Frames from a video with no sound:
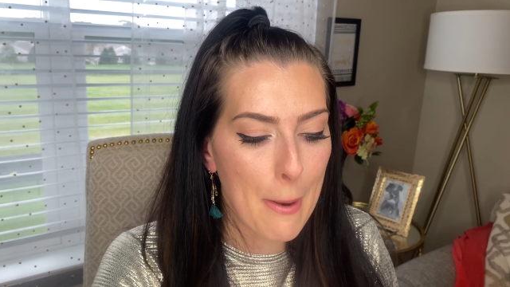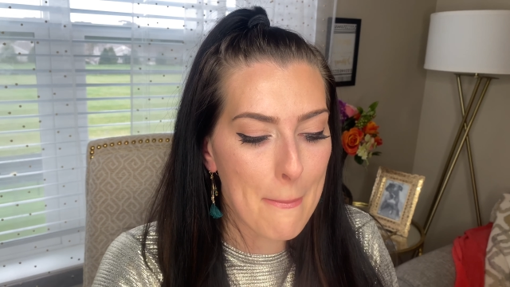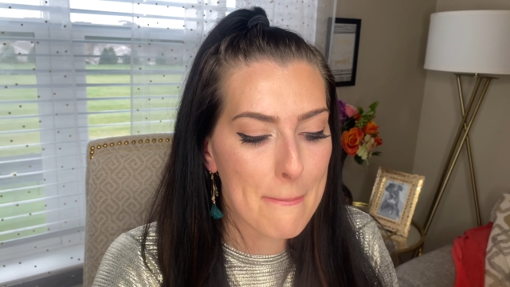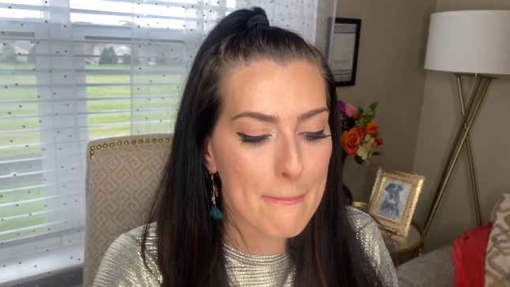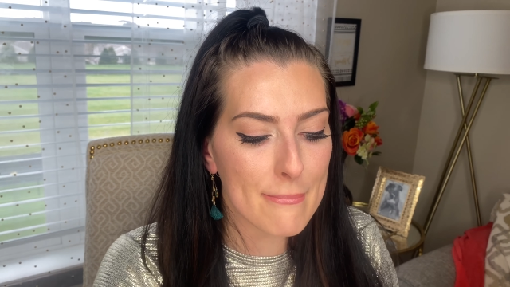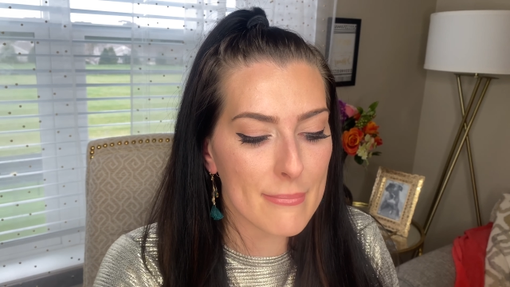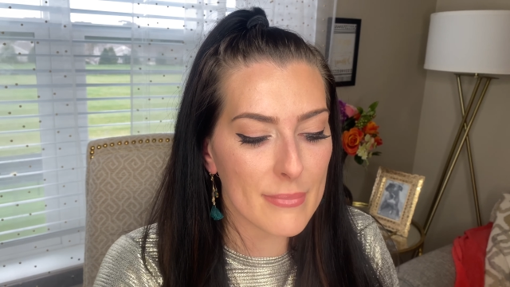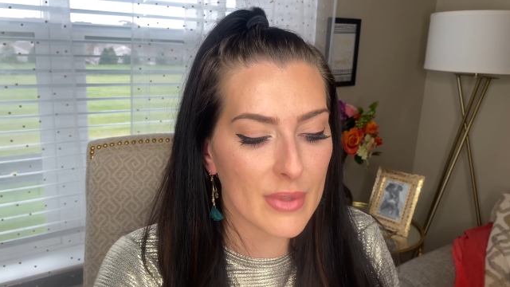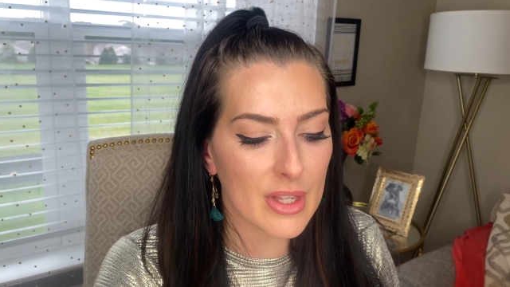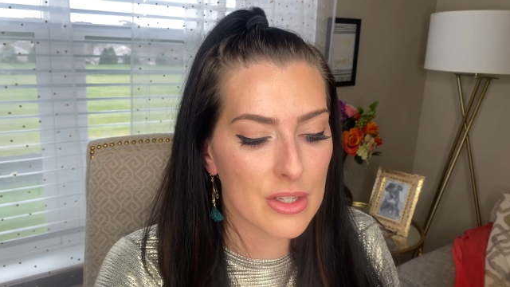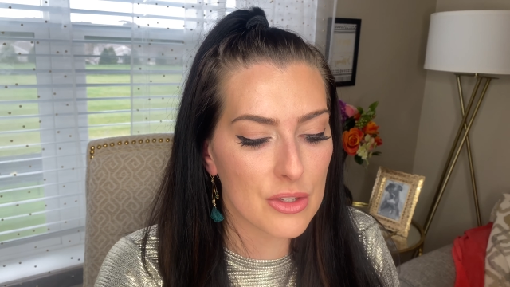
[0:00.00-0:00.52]

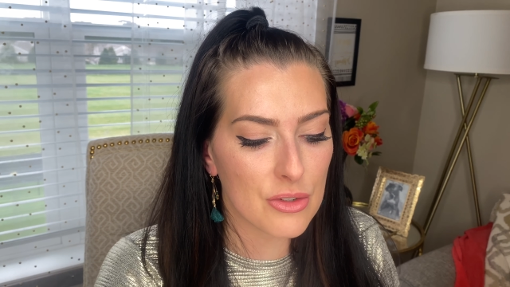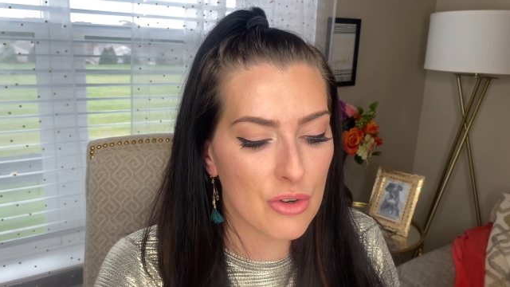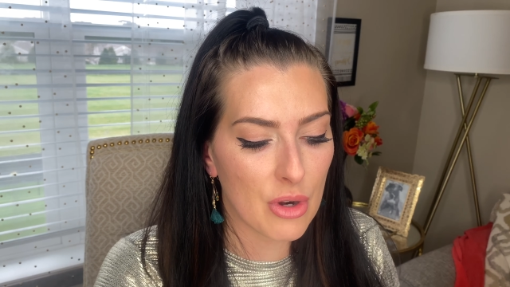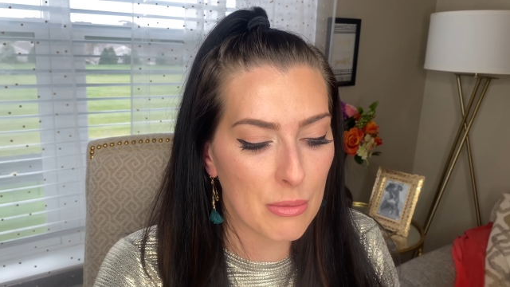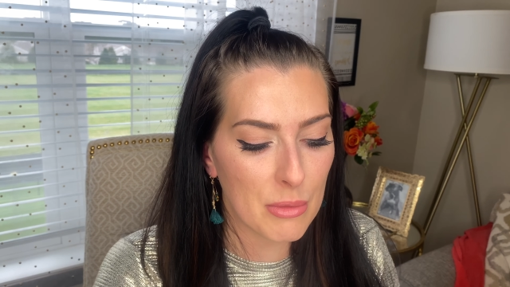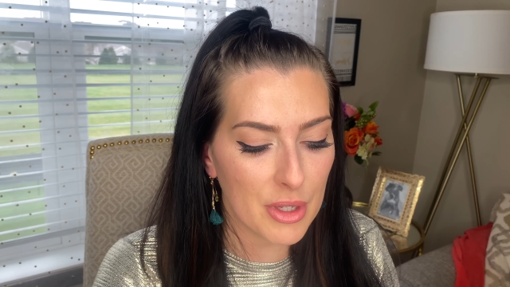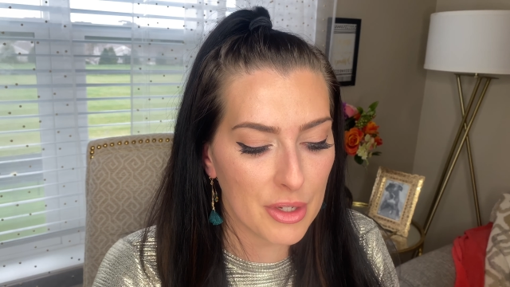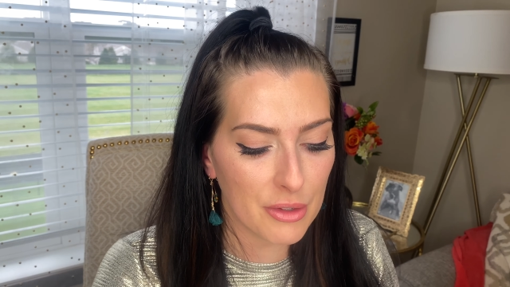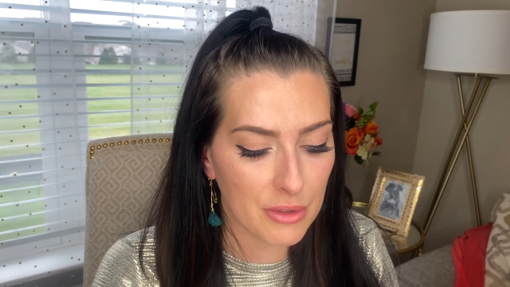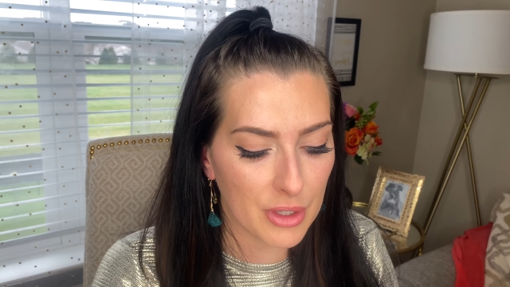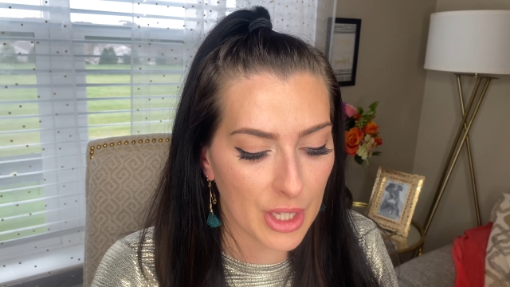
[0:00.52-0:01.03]
It was
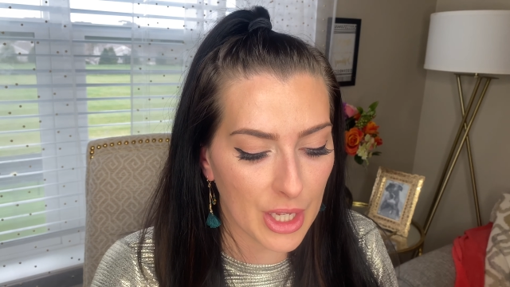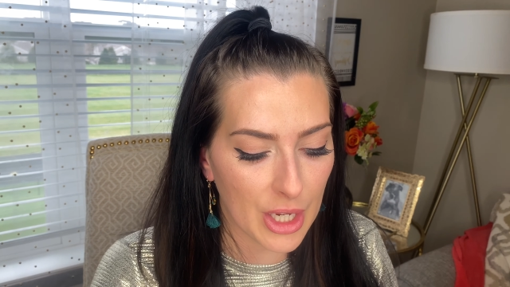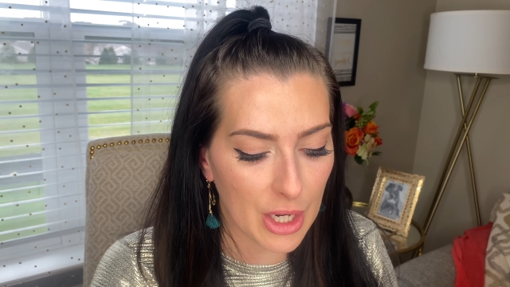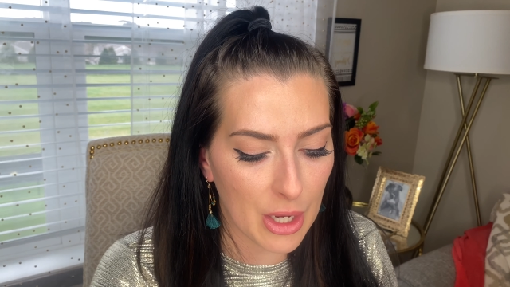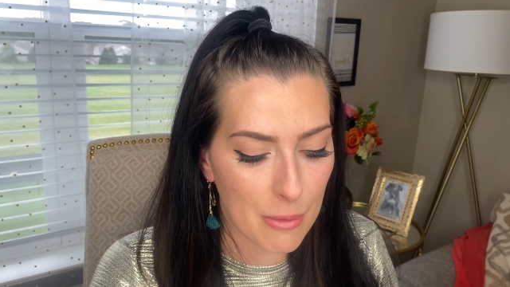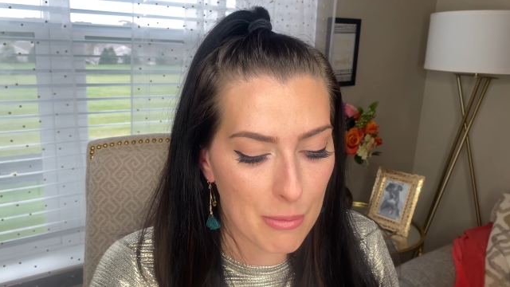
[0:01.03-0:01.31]
normally really good,